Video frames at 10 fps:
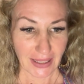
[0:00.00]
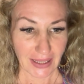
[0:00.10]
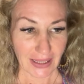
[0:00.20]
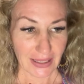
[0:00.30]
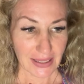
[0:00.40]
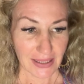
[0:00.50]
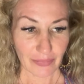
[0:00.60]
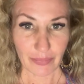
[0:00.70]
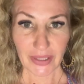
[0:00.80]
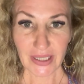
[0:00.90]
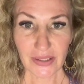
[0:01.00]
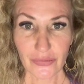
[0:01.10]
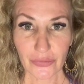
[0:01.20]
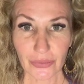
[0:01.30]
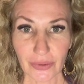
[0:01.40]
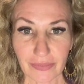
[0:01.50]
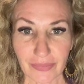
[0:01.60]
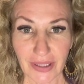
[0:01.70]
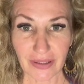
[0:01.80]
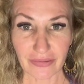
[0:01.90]
It's a peaceful
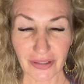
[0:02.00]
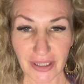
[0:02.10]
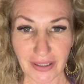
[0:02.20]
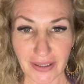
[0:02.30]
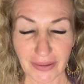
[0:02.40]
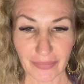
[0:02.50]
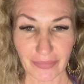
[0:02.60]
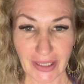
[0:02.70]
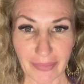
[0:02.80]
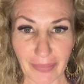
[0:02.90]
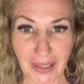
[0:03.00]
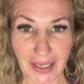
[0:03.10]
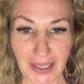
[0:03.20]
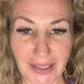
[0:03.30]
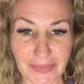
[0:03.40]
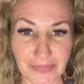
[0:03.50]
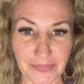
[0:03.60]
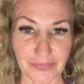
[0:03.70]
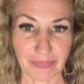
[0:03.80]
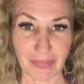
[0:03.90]
evening in Bali.
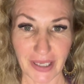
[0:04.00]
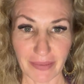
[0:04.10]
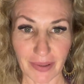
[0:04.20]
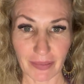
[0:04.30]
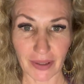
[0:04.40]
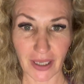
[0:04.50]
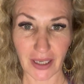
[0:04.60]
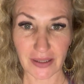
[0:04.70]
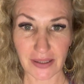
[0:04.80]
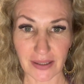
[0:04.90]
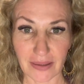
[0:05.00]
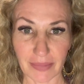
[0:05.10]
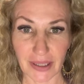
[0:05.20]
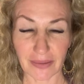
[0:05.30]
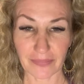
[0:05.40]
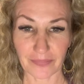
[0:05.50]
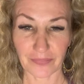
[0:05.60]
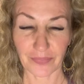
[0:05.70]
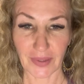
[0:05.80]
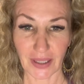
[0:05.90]
Many people are asking me,
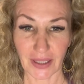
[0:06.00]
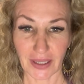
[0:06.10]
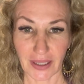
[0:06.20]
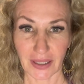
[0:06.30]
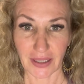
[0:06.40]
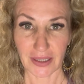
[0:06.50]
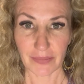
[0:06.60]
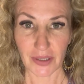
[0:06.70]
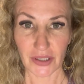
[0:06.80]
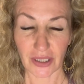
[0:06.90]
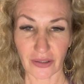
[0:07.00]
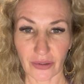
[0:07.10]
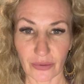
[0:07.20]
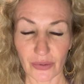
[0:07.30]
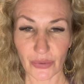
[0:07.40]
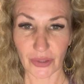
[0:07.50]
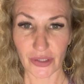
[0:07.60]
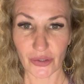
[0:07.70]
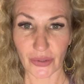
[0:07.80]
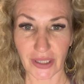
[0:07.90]
especially those who
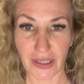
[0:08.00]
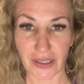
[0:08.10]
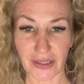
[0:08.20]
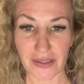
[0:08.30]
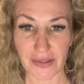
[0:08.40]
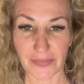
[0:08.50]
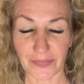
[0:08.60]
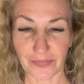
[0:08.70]
are joining us.